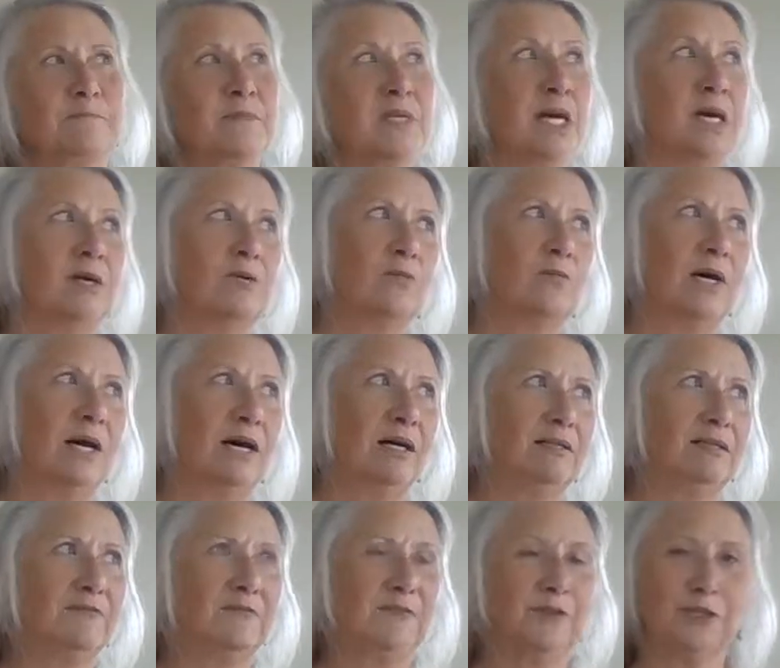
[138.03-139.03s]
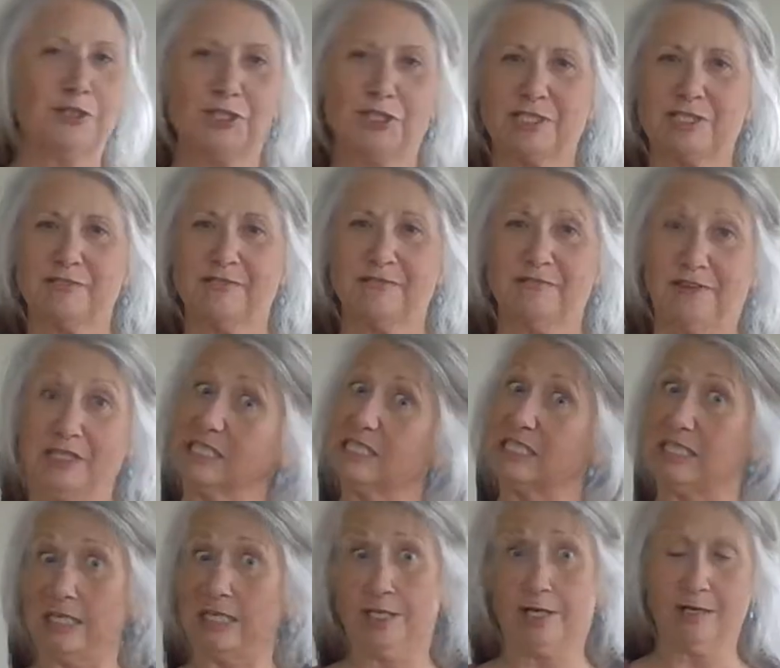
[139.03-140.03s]
Well, if you're just a fun
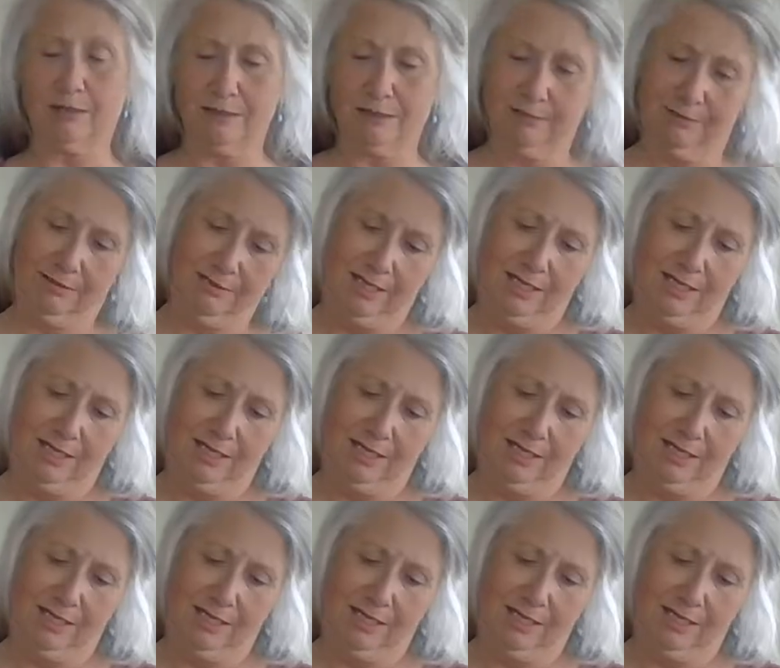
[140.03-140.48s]
seeker,